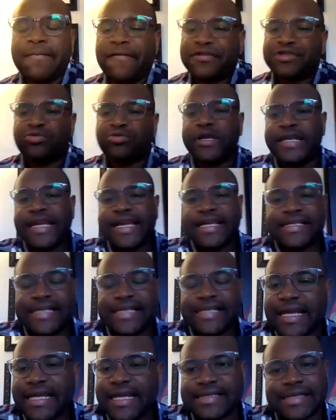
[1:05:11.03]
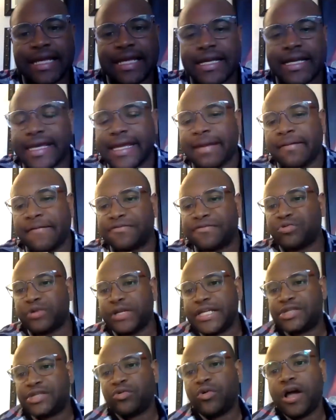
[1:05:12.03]
of 2018. It's not a Gabe of
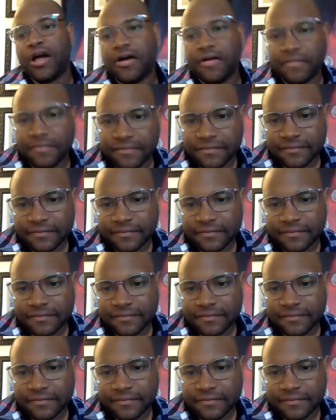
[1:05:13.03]
2012.